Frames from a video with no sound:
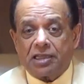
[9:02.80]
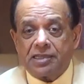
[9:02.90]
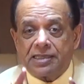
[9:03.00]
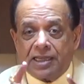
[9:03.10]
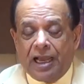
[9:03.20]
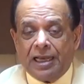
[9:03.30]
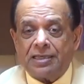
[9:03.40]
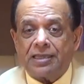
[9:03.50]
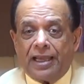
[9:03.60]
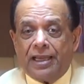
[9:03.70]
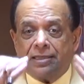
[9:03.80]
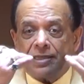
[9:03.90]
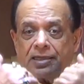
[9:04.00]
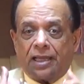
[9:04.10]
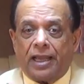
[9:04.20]
the science
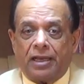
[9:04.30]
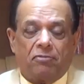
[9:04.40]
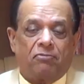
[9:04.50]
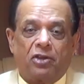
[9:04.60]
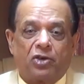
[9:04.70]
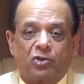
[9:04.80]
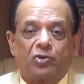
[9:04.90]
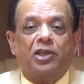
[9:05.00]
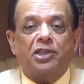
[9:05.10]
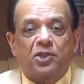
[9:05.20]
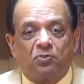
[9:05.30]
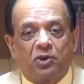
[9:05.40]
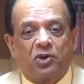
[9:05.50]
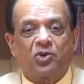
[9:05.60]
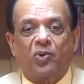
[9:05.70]
inside of you is
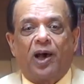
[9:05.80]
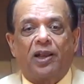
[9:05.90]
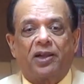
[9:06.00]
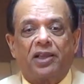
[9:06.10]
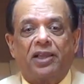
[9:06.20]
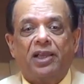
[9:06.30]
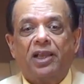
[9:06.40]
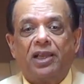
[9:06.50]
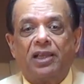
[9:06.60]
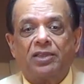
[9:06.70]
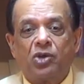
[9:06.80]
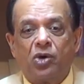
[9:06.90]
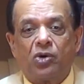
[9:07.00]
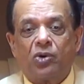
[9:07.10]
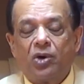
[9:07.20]
spirituality. Is
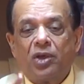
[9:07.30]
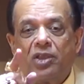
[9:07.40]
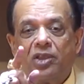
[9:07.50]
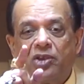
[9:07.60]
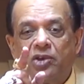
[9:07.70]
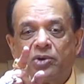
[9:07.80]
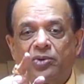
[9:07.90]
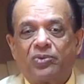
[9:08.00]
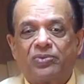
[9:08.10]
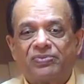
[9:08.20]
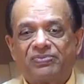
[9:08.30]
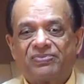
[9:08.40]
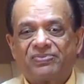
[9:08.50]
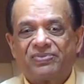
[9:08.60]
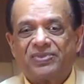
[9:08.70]
who? You.
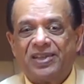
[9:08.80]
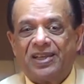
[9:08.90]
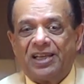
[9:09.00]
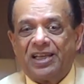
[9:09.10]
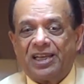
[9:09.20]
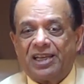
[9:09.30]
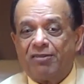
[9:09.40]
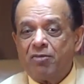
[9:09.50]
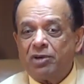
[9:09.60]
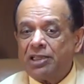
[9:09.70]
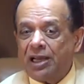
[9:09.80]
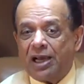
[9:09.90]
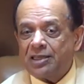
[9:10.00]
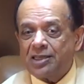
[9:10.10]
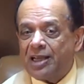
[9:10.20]
Remember the
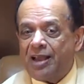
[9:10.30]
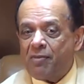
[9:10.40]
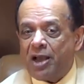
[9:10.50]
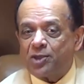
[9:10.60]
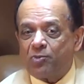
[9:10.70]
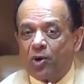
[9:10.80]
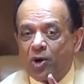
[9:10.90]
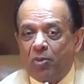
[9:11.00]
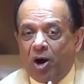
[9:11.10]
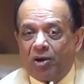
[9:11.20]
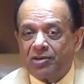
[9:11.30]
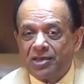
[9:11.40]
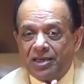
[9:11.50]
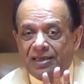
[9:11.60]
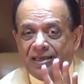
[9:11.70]
last time I spoke
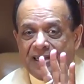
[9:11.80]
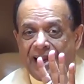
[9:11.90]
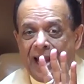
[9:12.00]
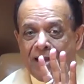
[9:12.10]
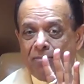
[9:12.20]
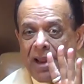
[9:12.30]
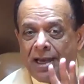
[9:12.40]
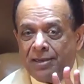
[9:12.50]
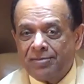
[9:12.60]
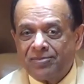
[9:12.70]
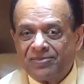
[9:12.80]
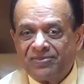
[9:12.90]
about 10 men